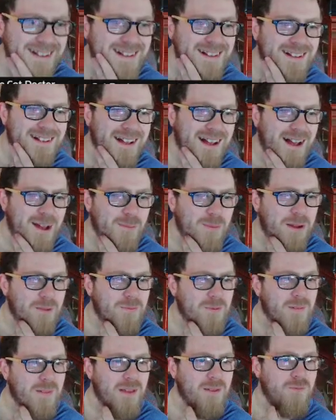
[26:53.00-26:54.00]
I
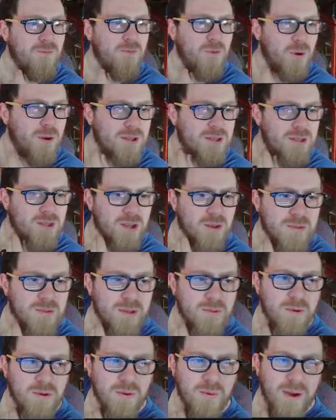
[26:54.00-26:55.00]
feel like Vought assumes he
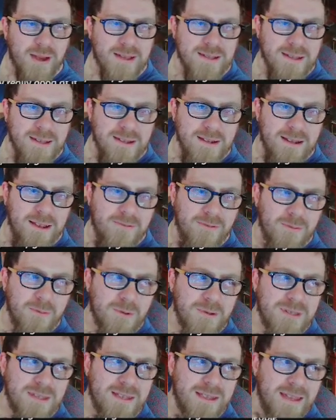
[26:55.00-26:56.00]
would always in, never
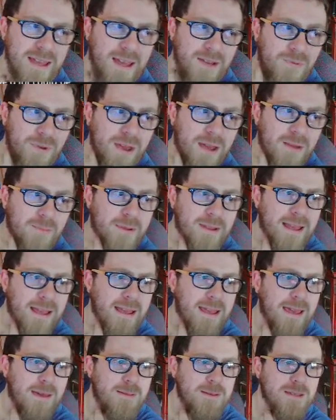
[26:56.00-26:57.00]
puts in the effort in, and that
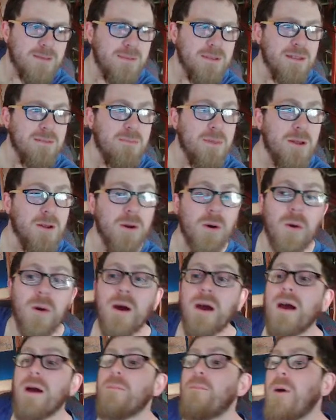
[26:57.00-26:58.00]
keeps him in the middle.
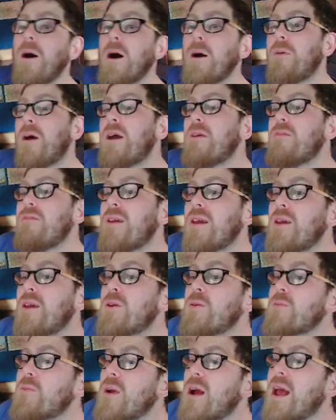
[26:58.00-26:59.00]
Bob, I think
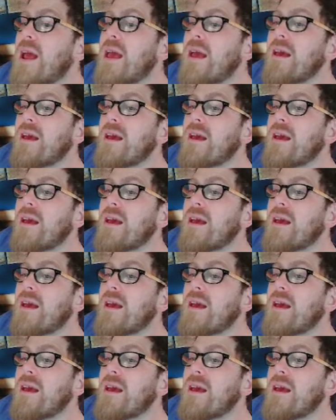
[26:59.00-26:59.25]
you're right.